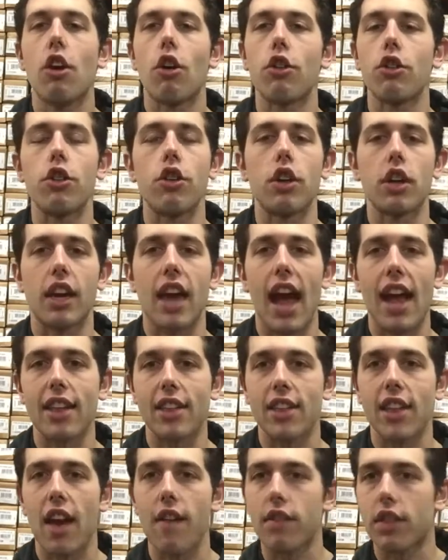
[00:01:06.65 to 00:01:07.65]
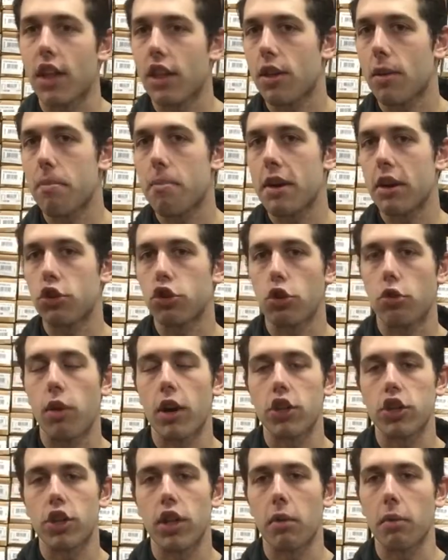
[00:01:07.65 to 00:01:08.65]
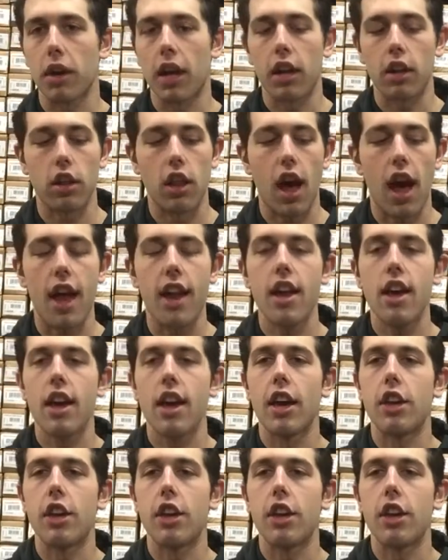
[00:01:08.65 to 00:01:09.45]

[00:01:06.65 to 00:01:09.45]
or the Cat 7, that's a major question that we get a lot.